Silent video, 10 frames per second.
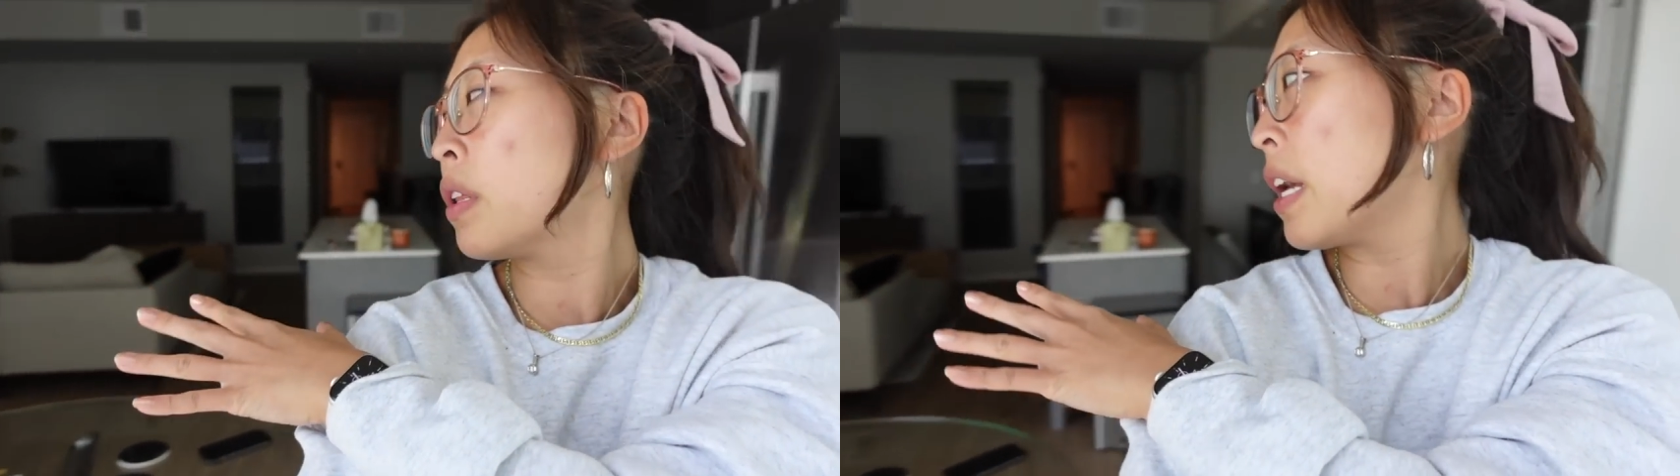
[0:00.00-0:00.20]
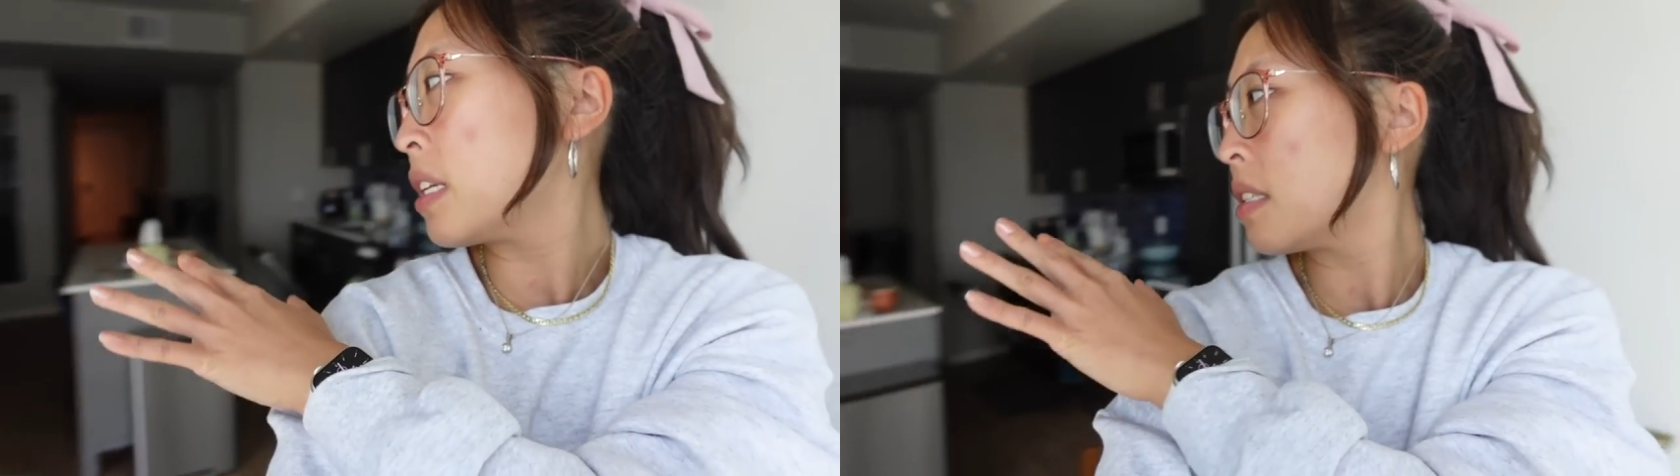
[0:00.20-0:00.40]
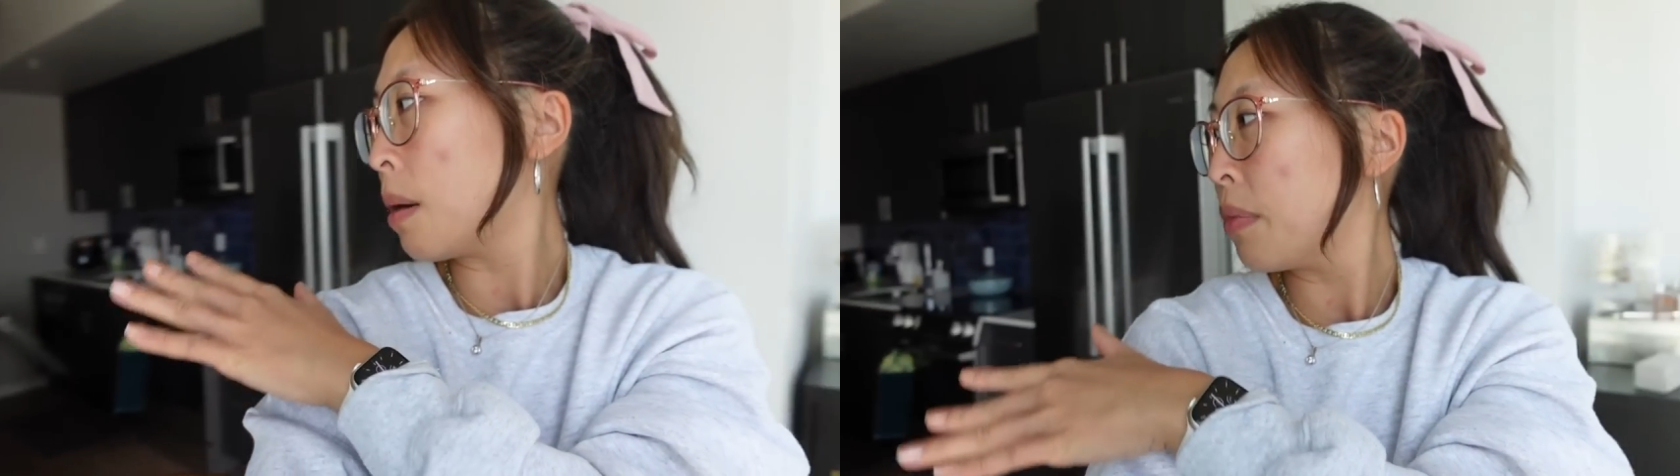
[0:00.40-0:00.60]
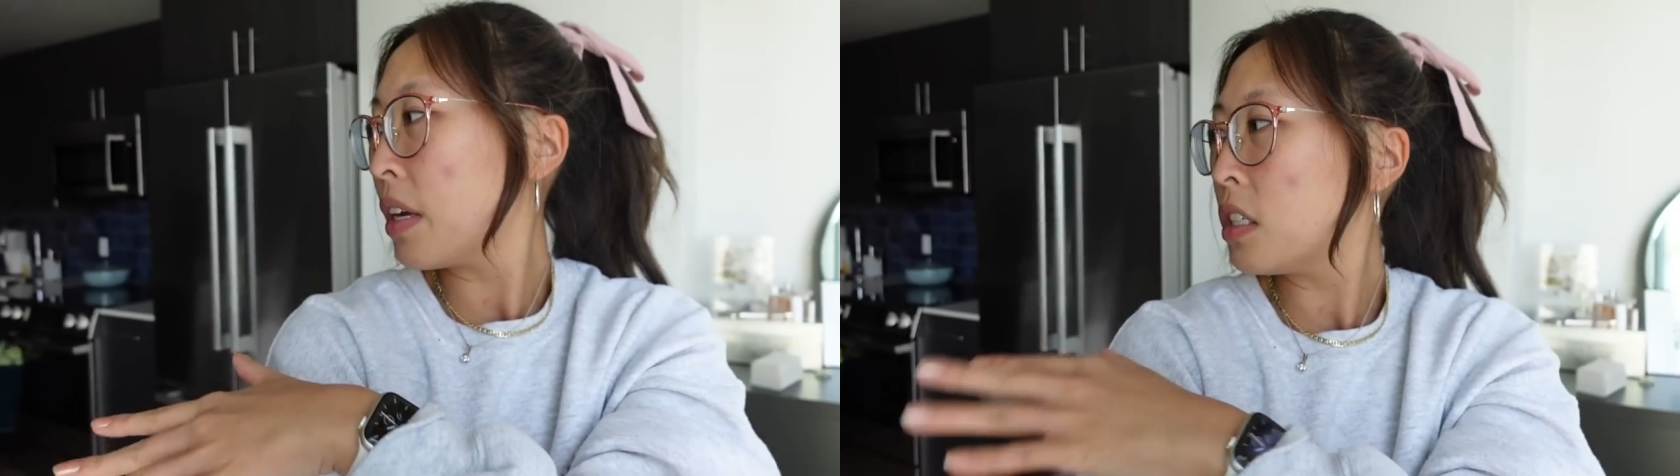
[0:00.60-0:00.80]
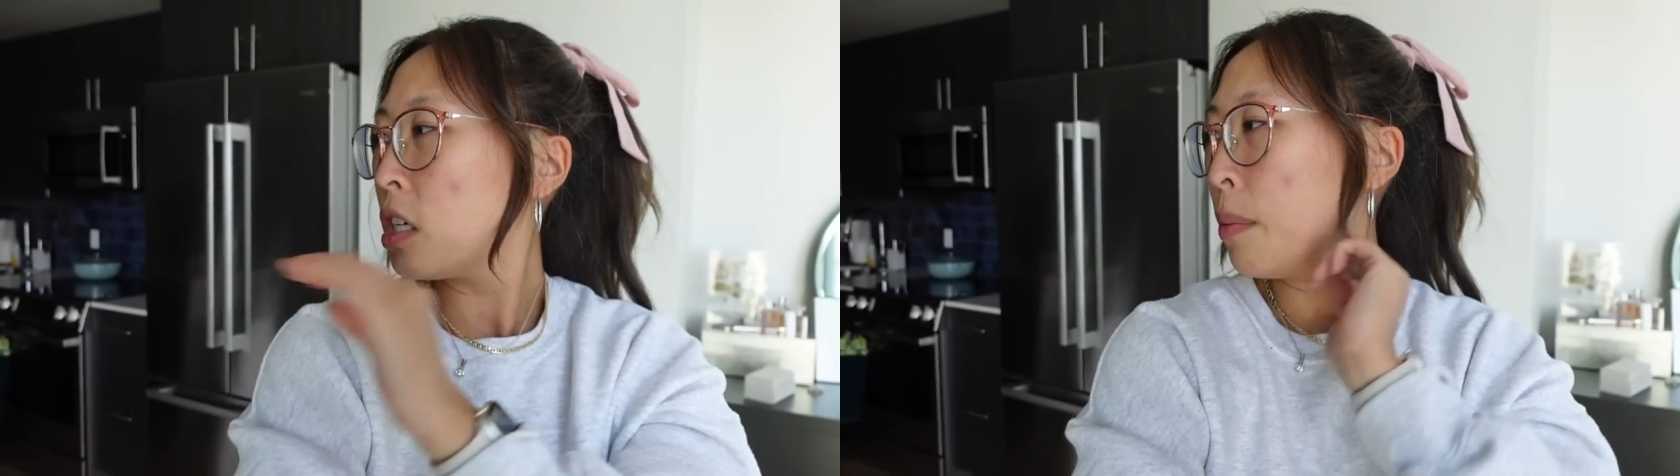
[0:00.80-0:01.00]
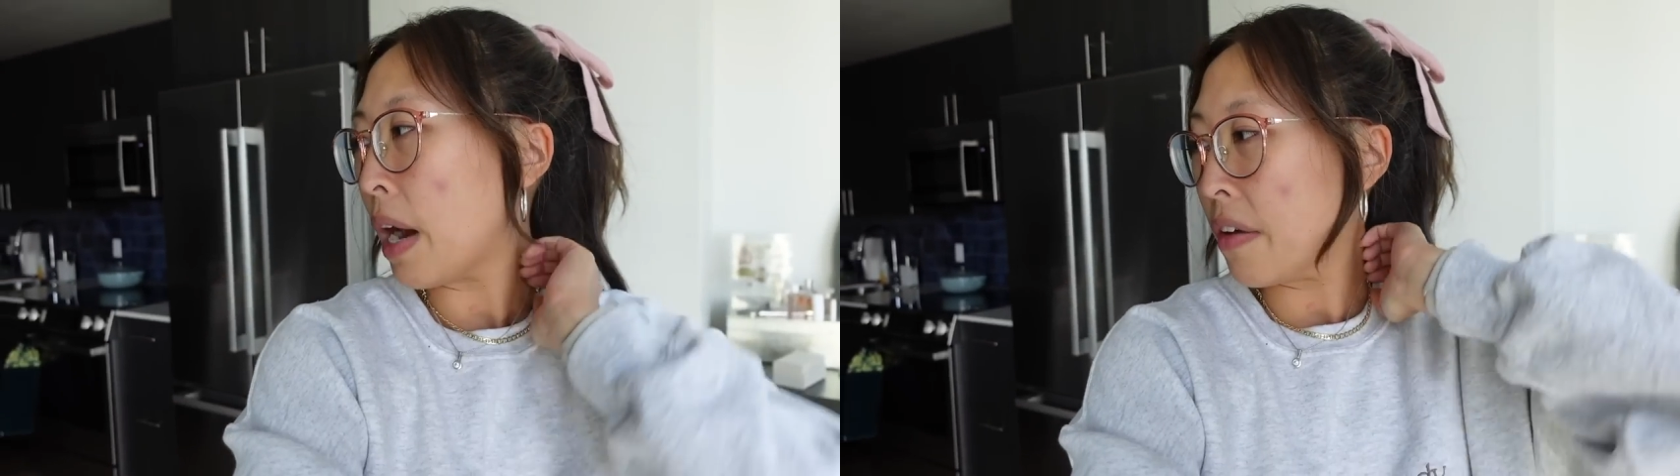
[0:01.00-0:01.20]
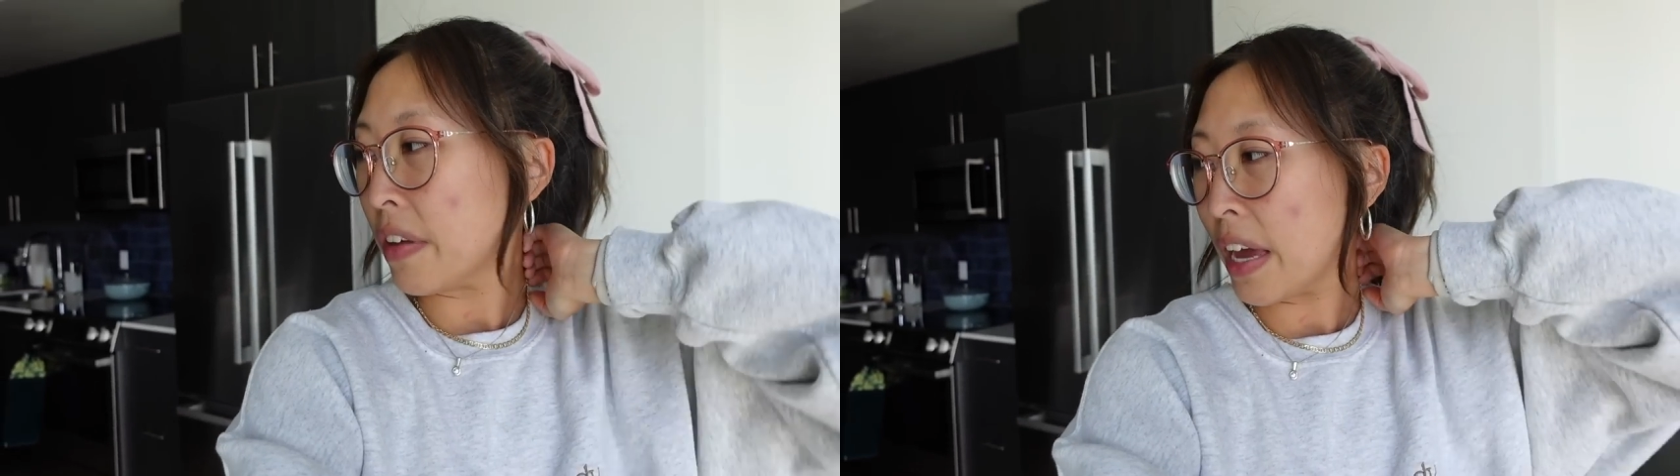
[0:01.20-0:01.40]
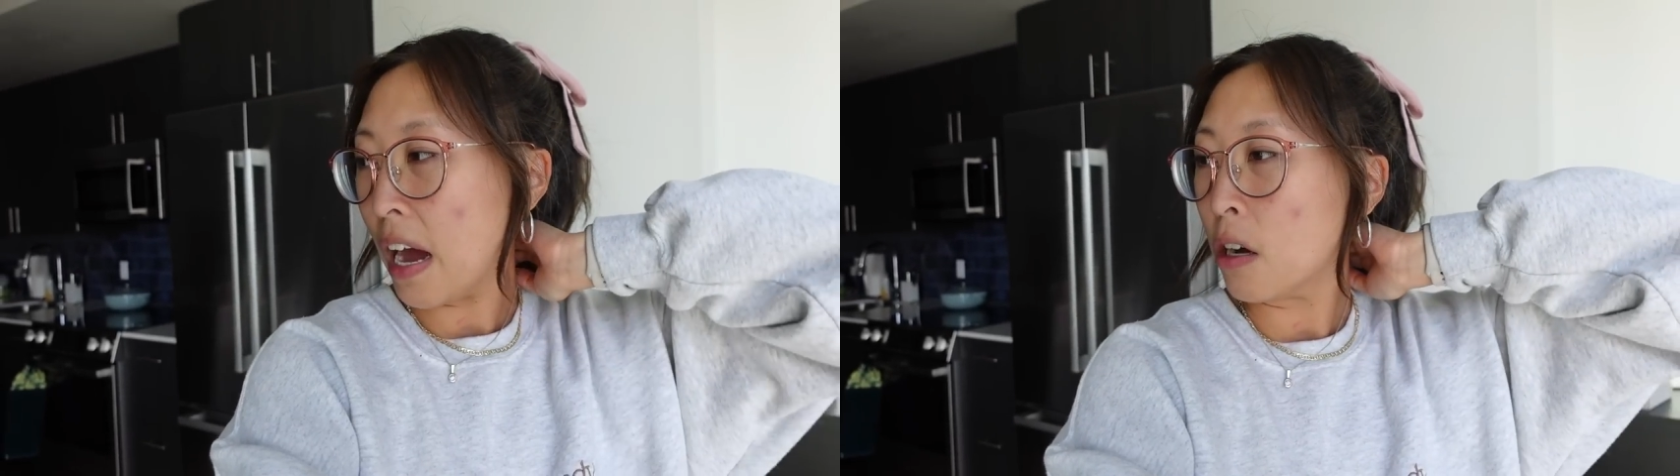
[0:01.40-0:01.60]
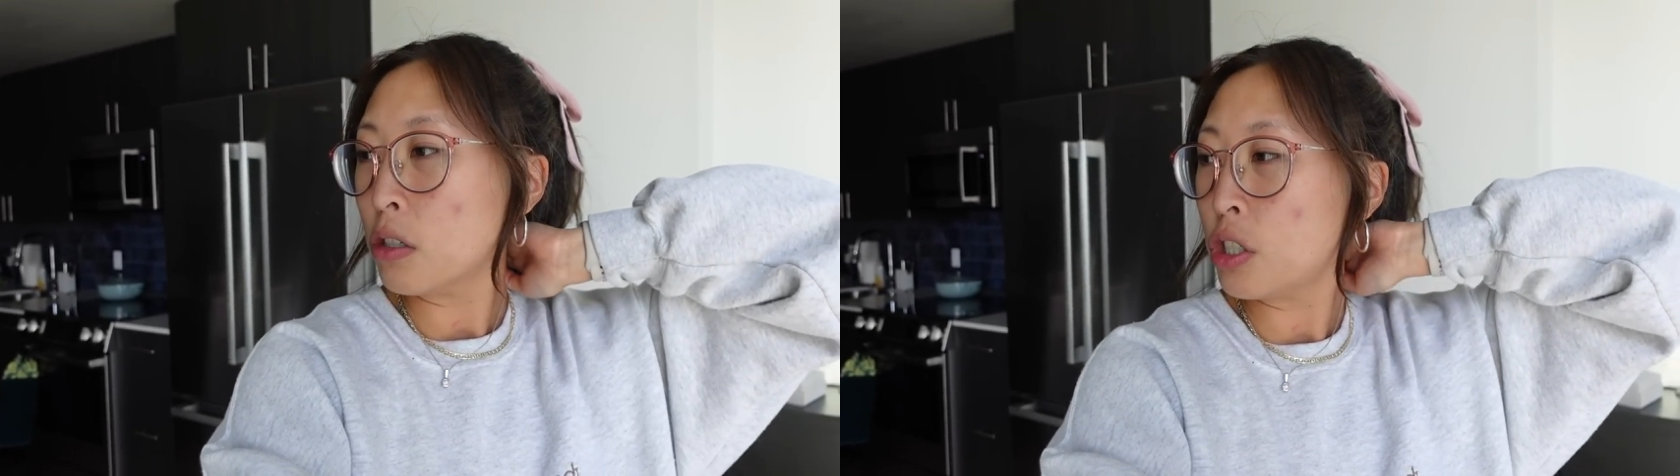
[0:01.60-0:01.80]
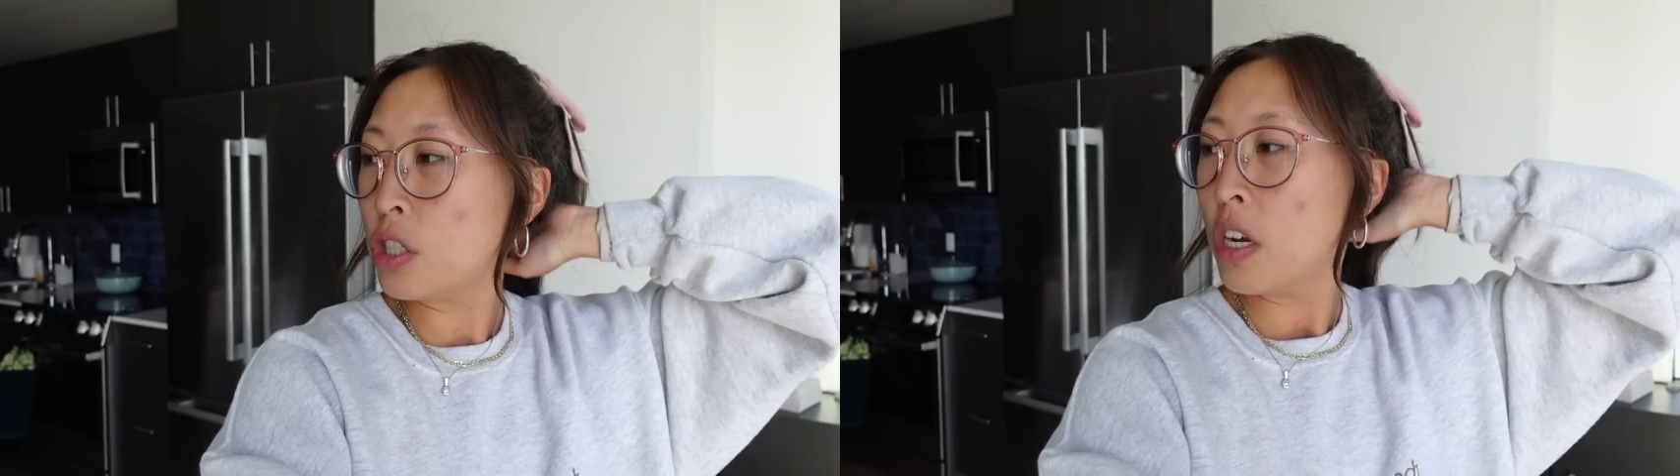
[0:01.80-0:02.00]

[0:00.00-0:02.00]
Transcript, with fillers: like something to go behind the couch.